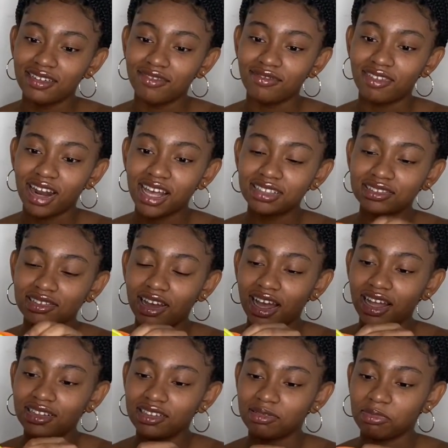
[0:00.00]
when I
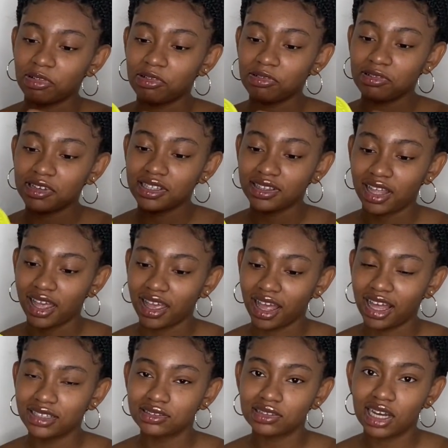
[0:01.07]
tried the one, like,
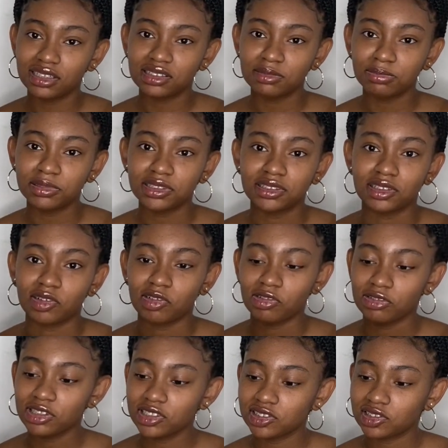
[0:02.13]
I tried to put the
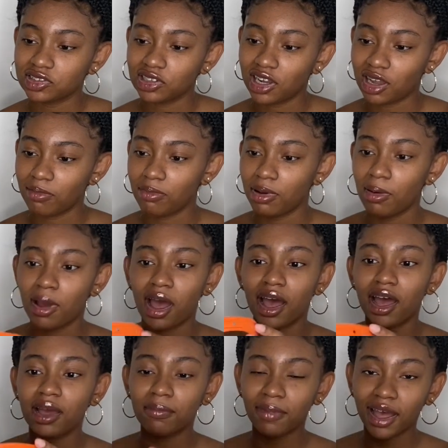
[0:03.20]
orange strap
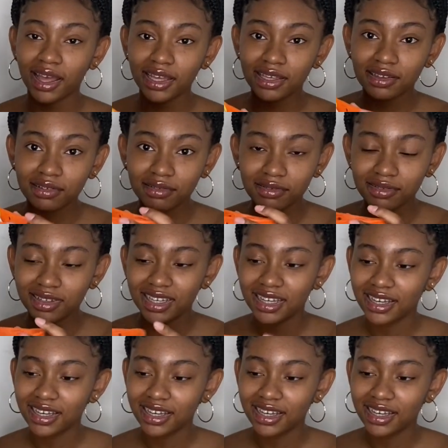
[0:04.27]
behind my heel.